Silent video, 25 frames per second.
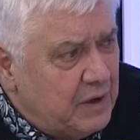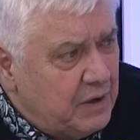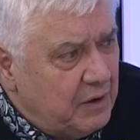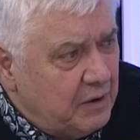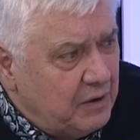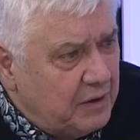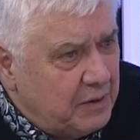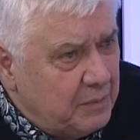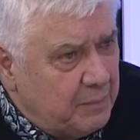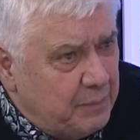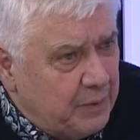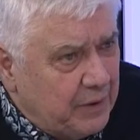
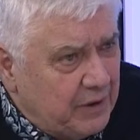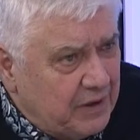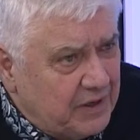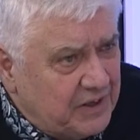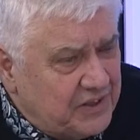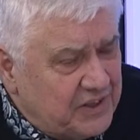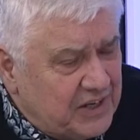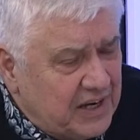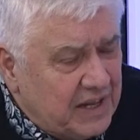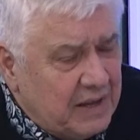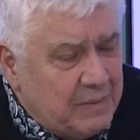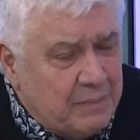or the pillow
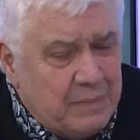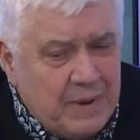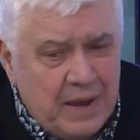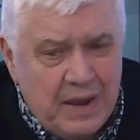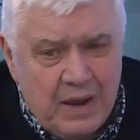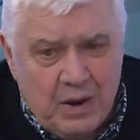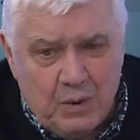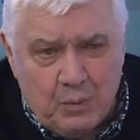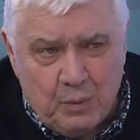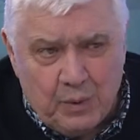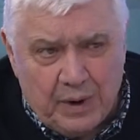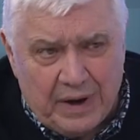slip,
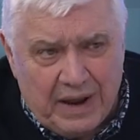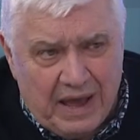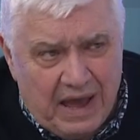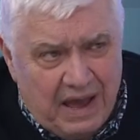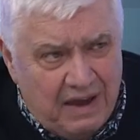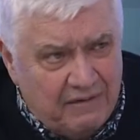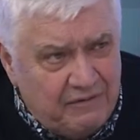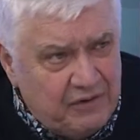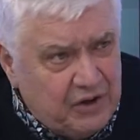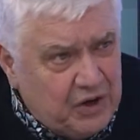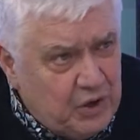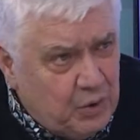
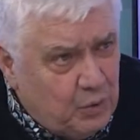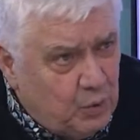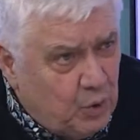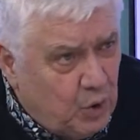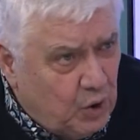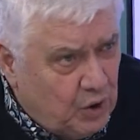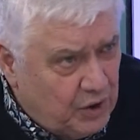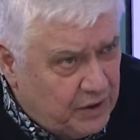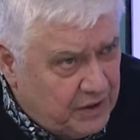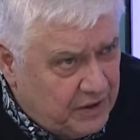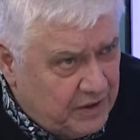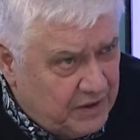whatever you
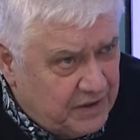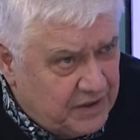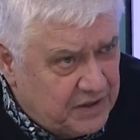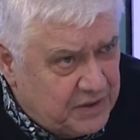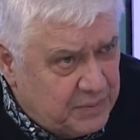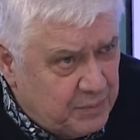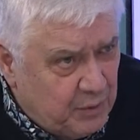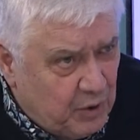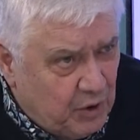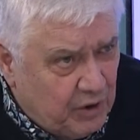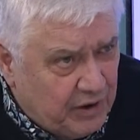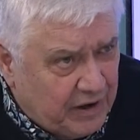order
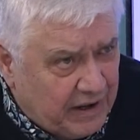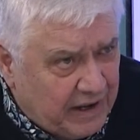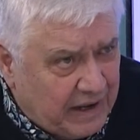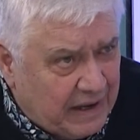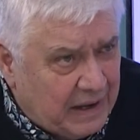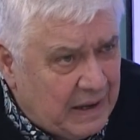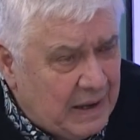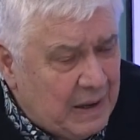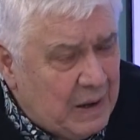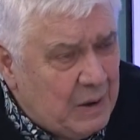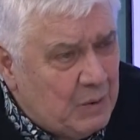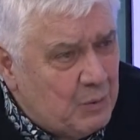this morning